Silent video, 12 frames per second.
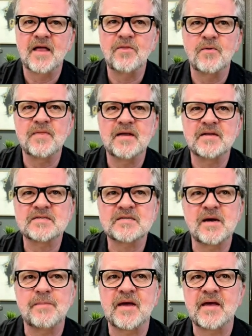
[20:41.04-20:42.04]
one that is
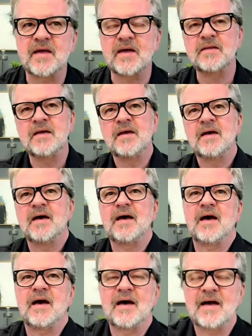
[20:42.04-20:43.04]
coming in,
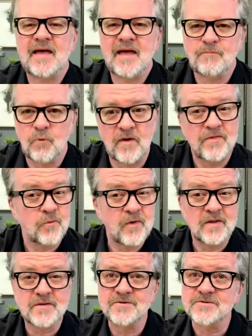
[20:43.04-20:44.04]
and boy, the
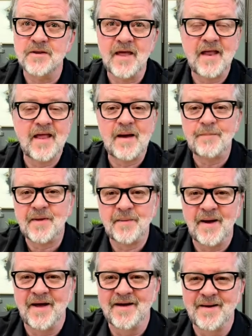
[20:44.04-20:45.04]
realtors are not happy
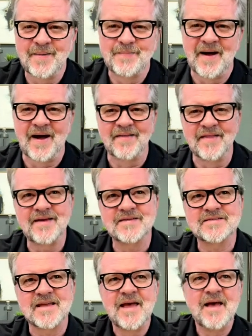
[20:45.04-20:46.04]
about
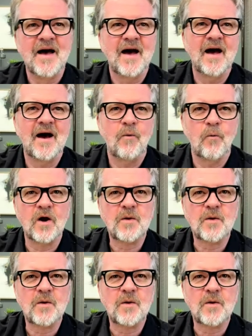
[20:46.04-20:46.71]
this. Work